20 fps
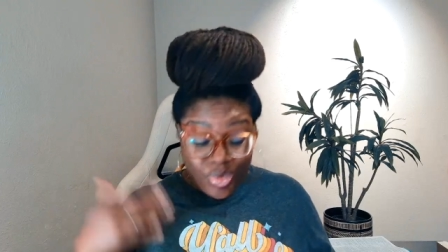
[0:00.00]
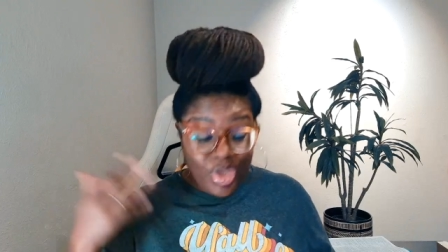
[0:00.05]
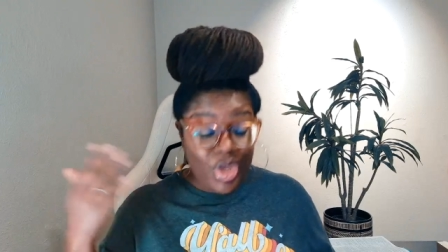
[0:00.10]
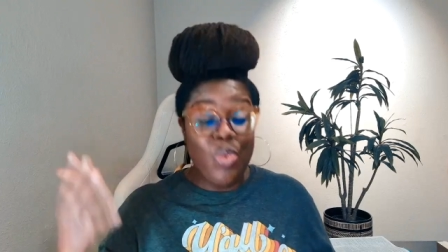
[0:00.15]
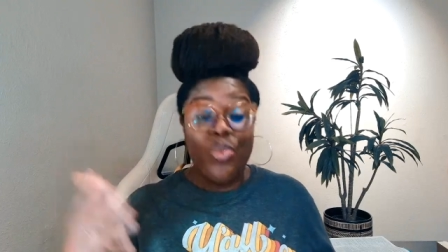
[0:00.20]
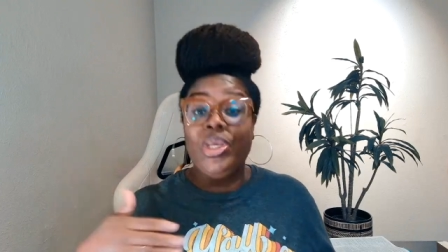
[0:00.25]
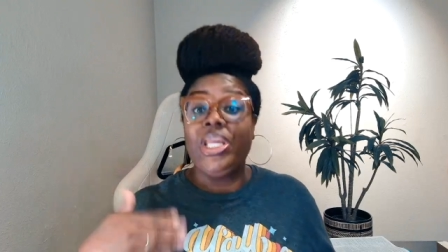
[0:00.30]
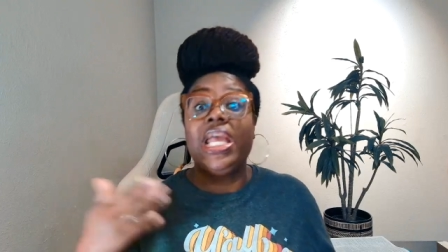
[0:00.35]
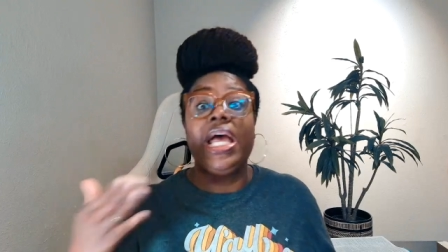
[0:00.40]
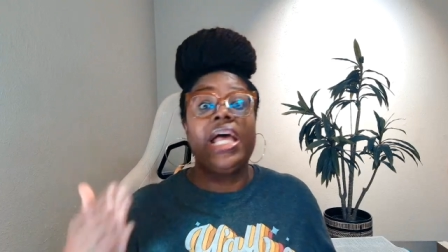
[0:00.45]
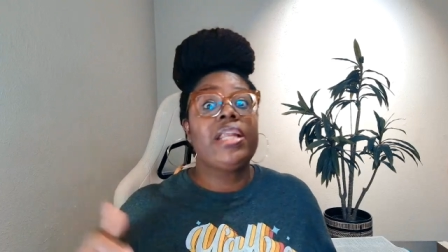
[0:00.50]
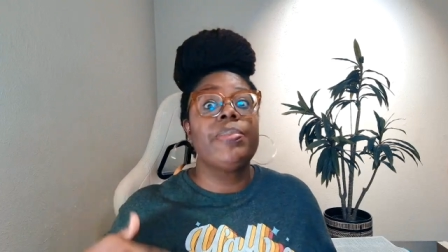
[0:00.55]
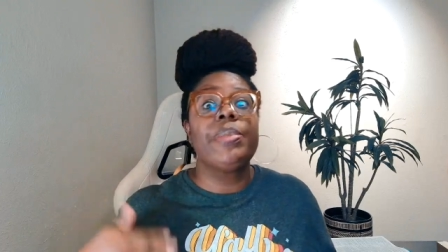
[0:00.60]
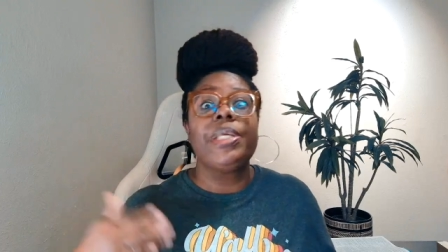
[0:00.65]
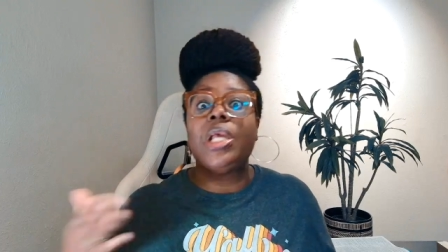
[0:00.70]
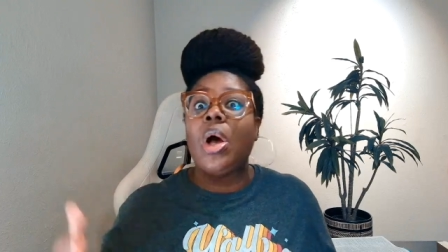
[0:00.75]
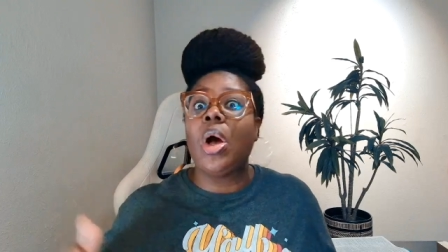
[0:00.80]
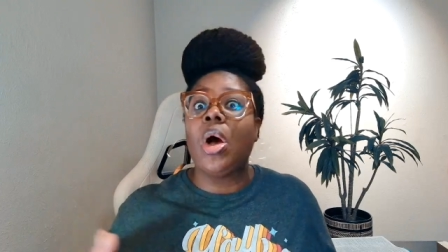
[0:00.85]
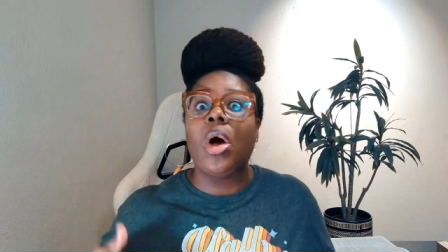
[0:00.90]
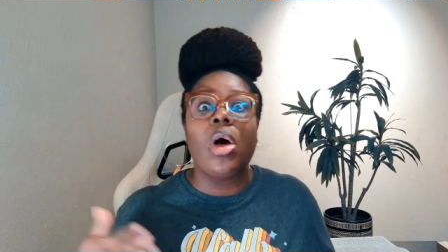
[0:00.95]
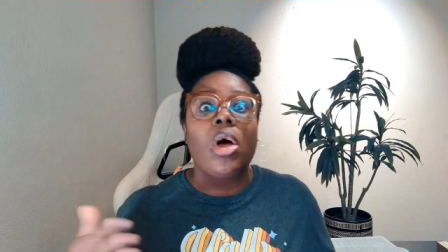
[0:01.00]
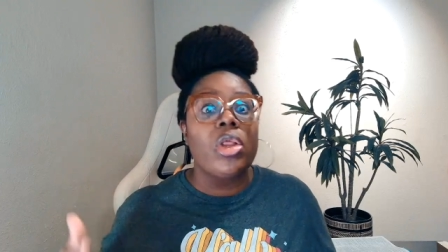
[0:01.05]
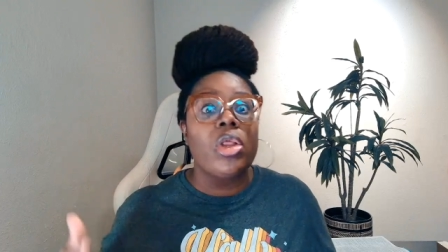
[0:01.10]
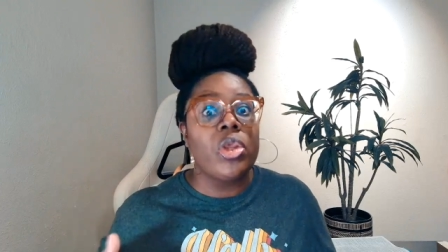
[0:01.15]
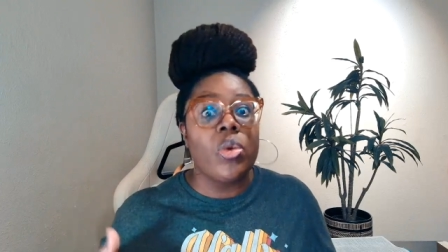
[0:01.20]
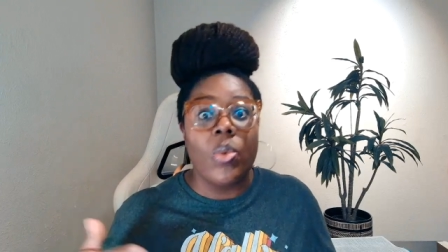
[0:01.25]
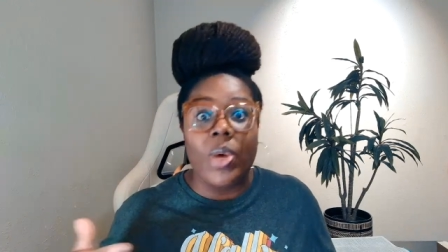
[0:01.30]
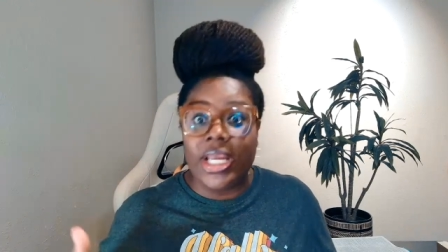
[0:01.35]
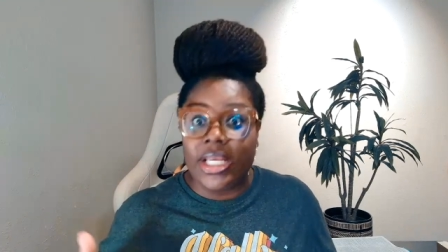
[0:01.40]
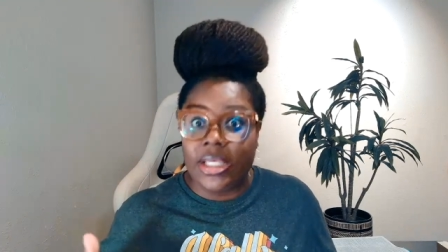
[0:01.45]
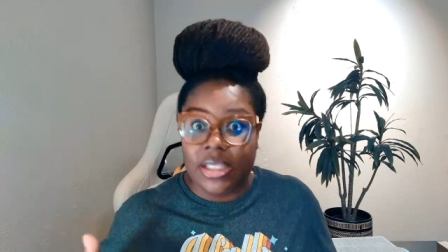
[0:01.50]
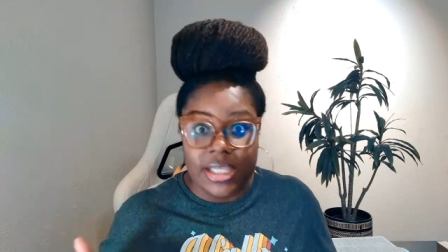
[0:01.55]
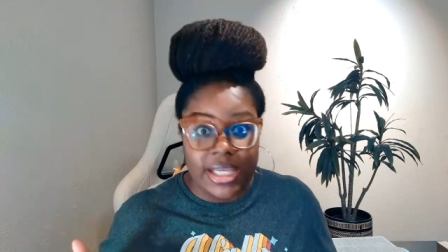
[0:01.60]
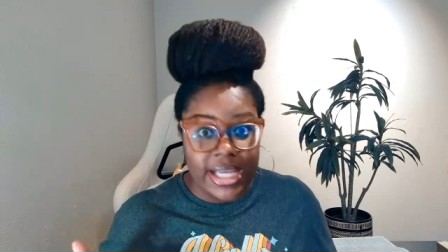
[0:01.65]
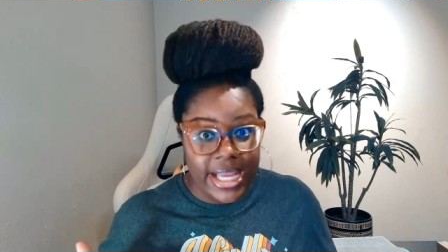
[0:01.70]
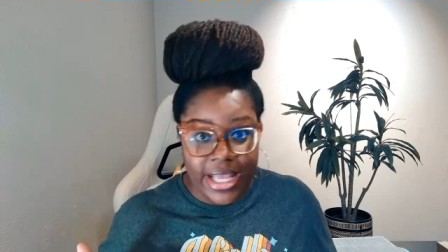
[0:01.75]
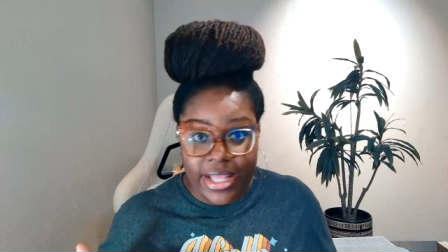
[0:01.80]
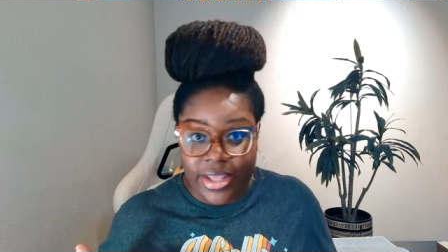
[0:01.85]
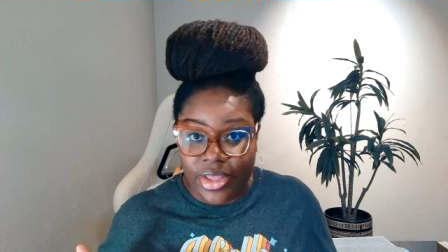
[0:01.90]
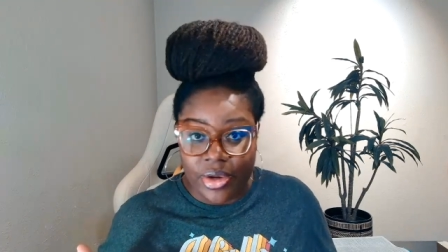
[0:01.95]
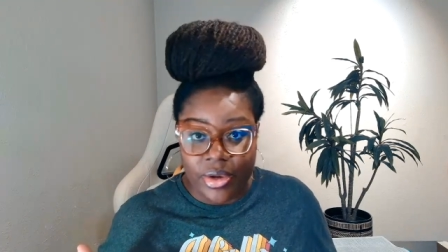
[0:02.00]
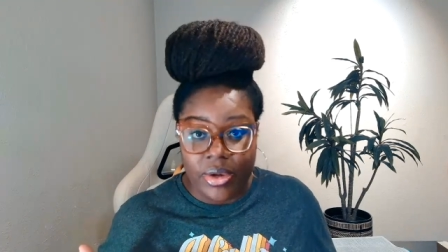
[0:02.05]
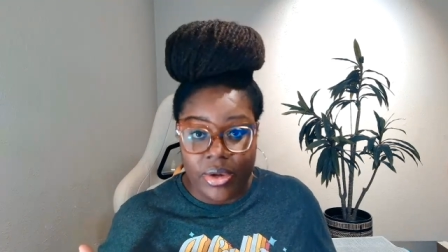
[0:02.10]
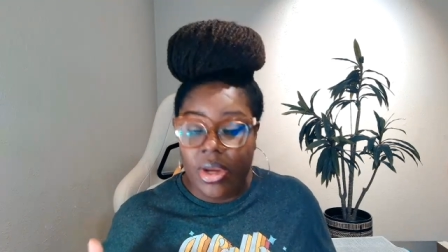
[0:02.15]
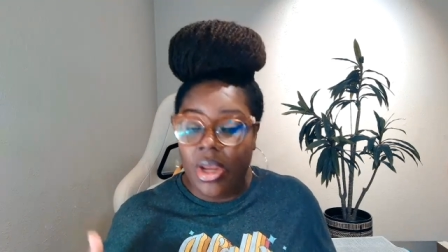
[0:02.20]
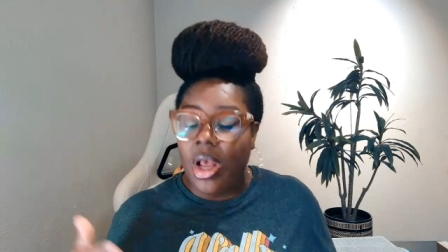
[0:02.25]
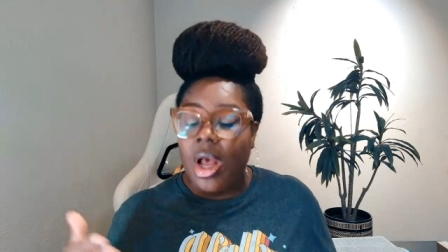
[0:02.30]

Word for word: we got to be all the way together